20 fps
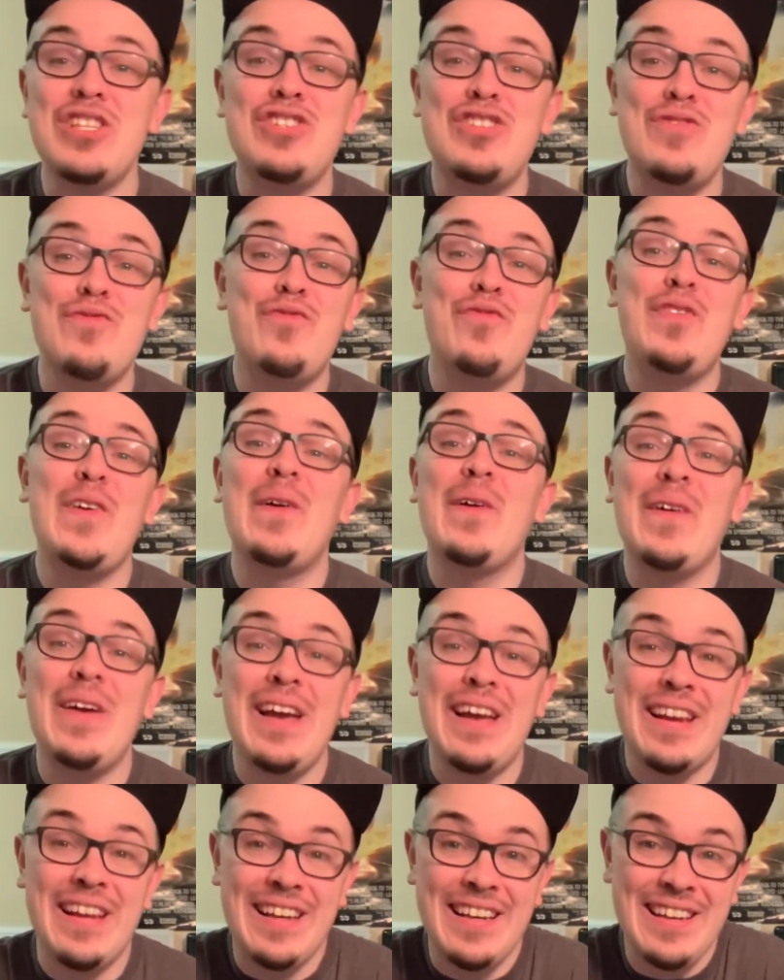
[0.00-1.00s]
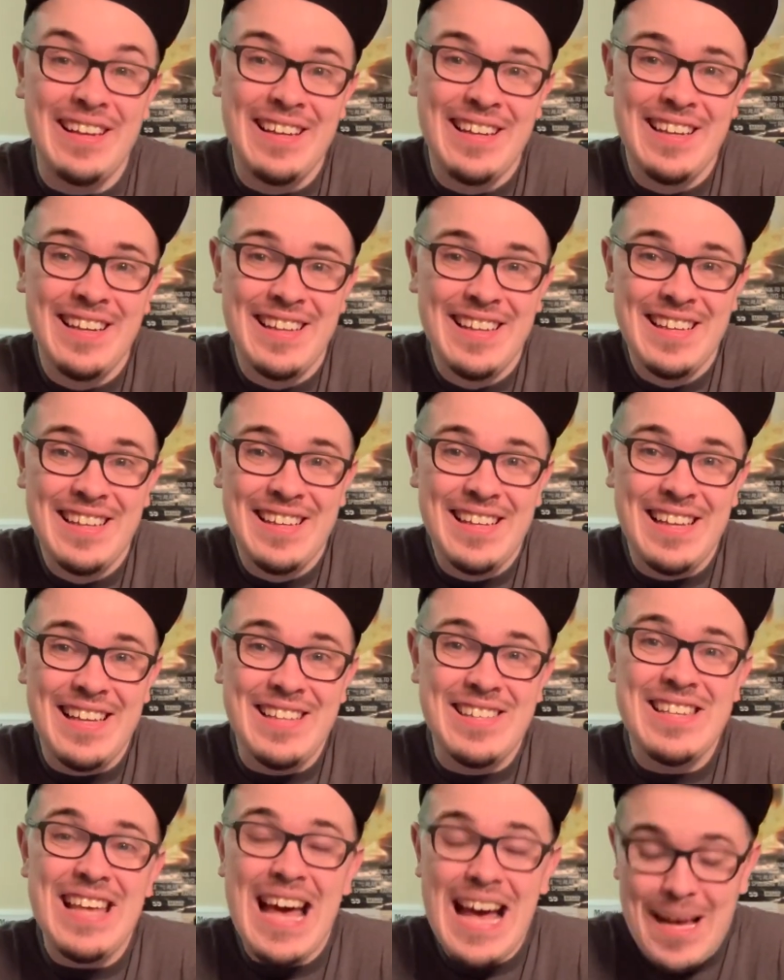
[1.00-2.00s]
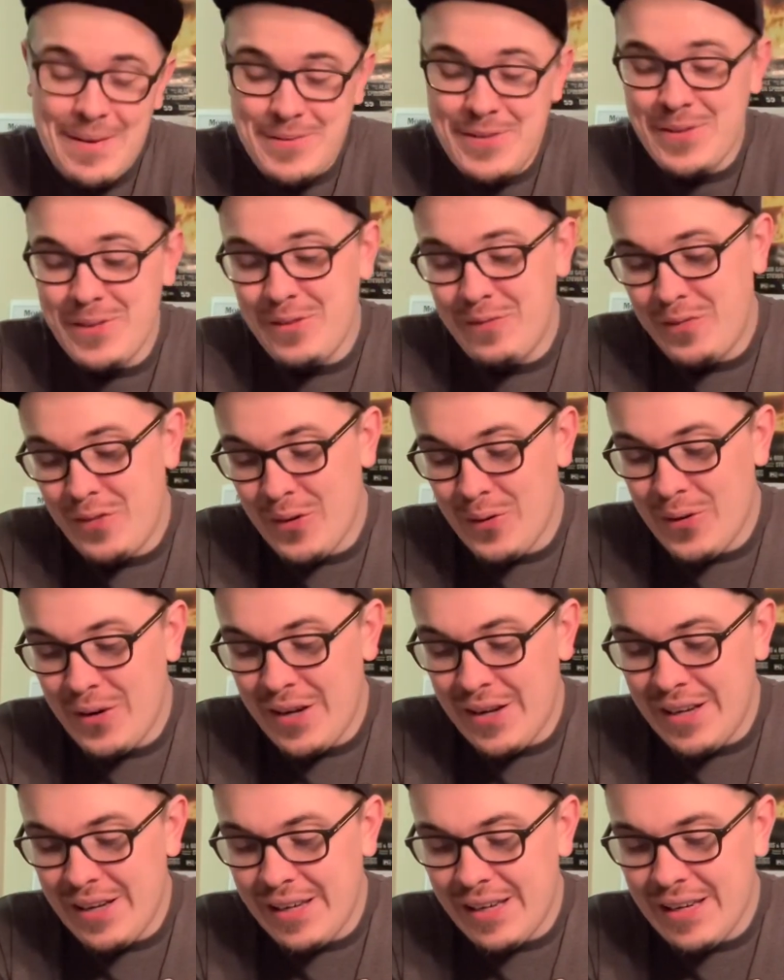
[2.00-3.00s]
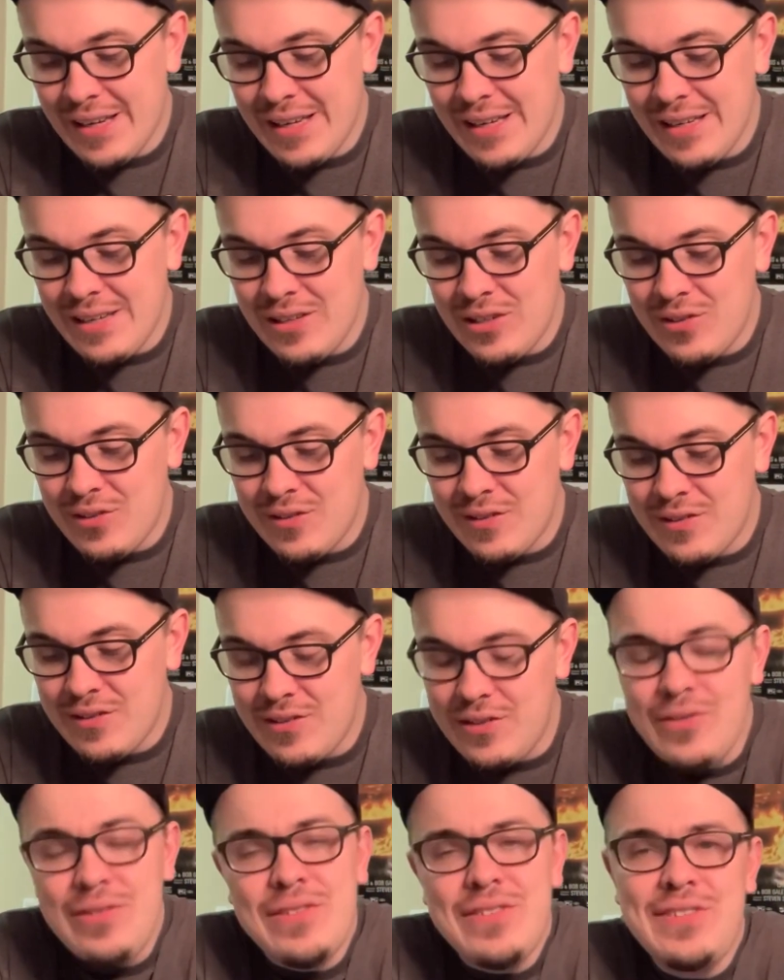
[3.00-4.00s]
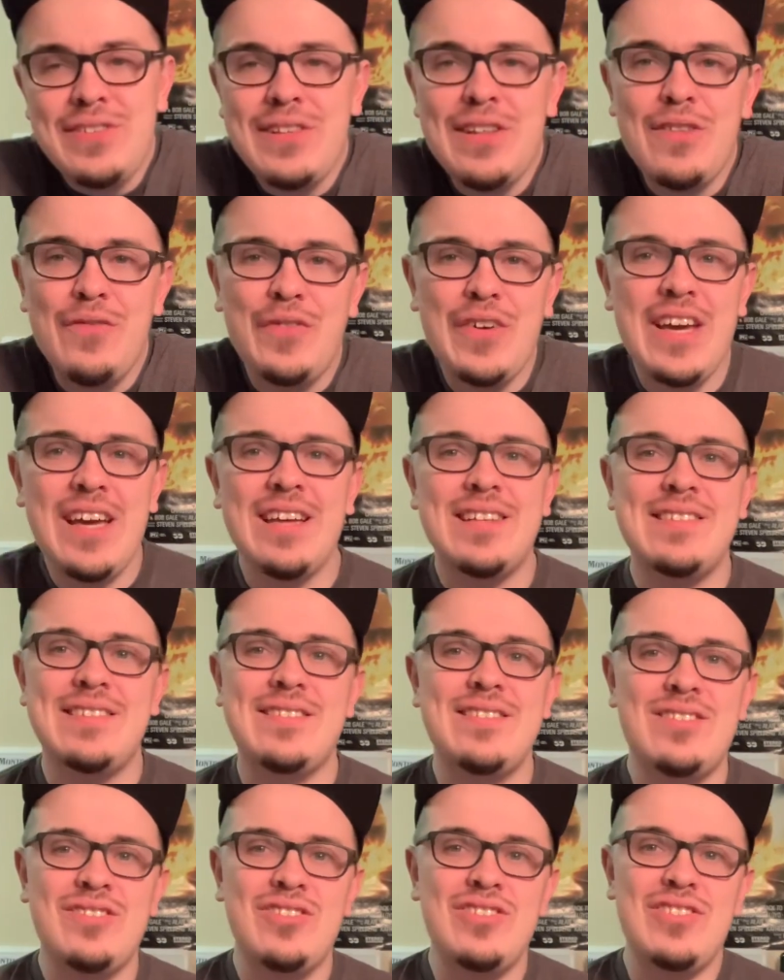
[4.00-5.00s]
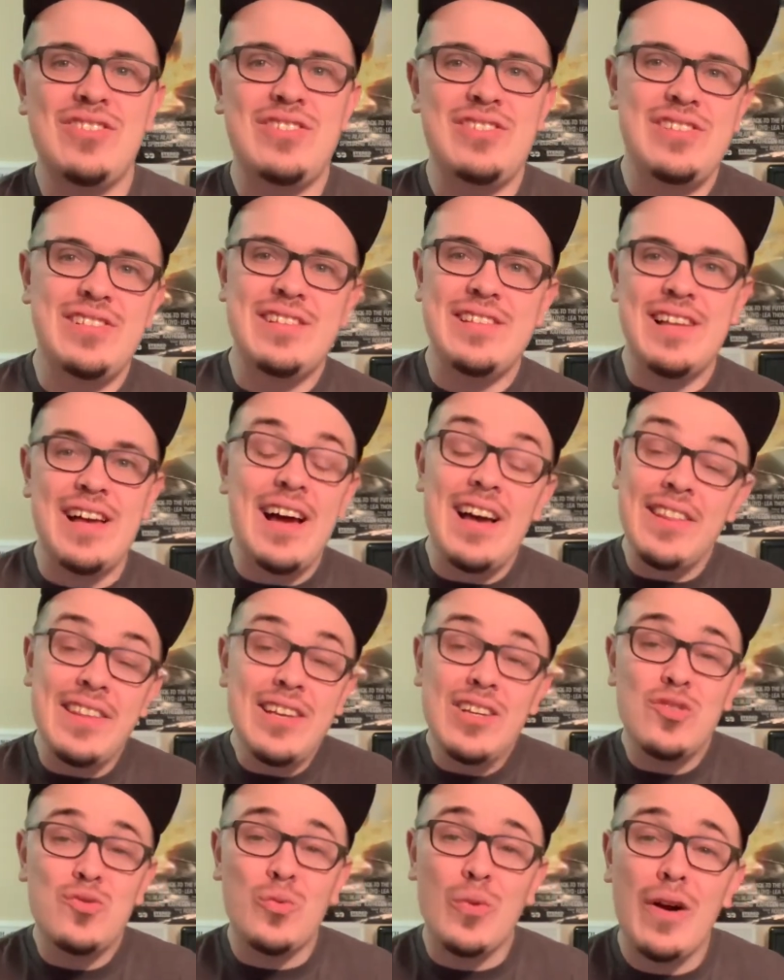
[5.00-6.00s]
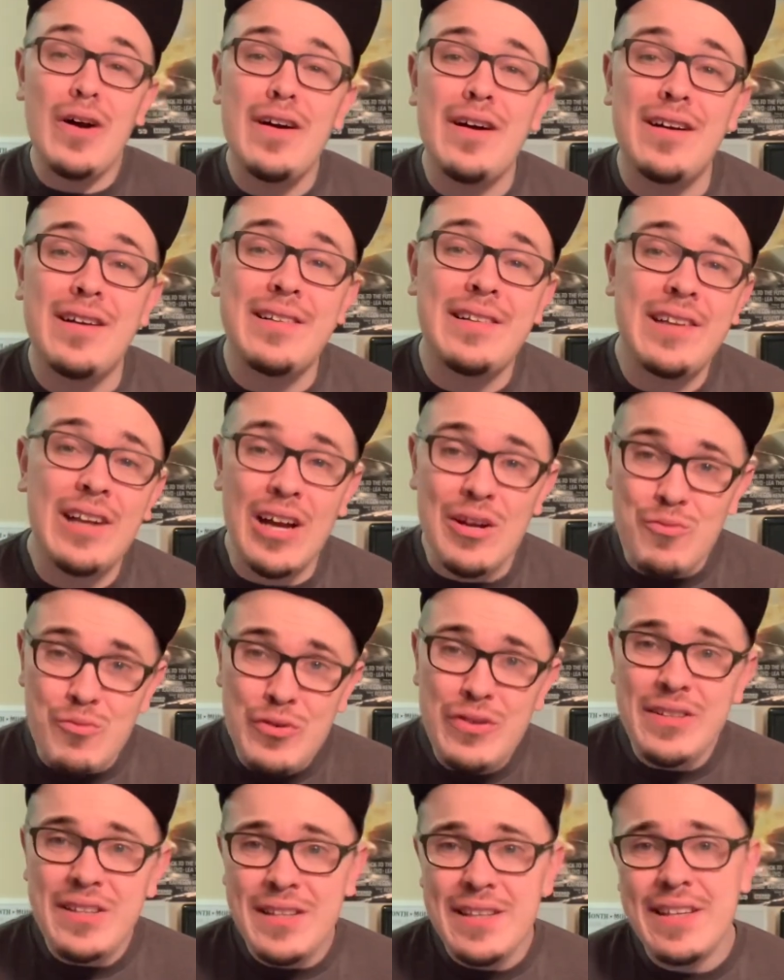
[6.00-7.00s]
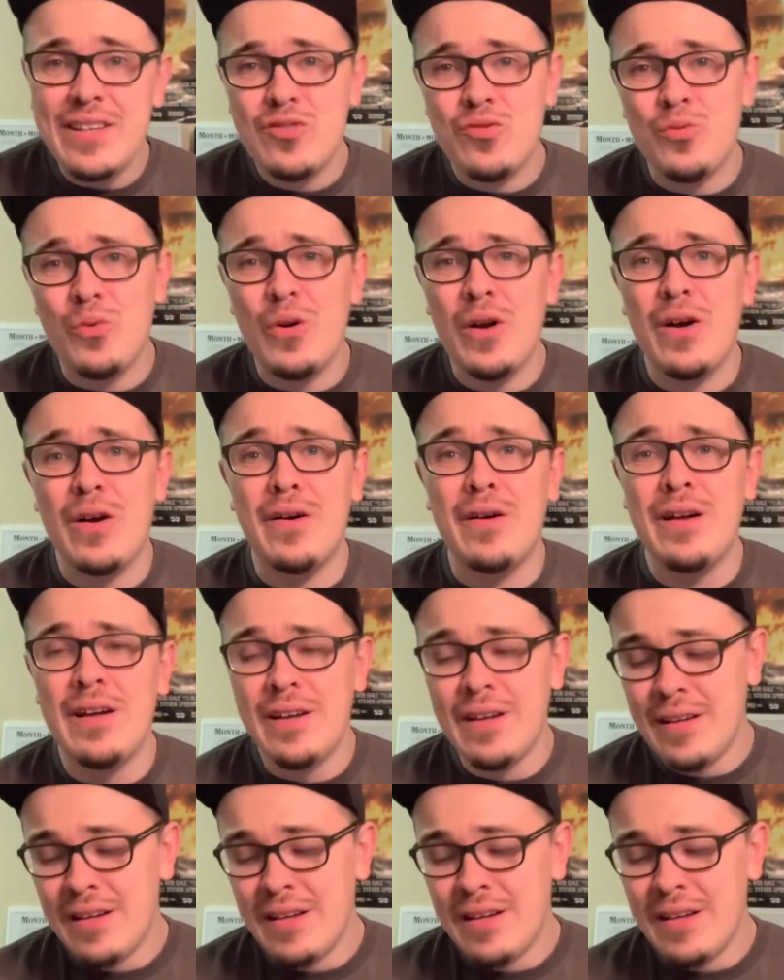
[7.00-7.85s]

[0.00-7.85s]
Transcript: it's infuriating. It's absolutely infuriating and to do this to the fans is just I think it's wrong. Like I really think it's wrong.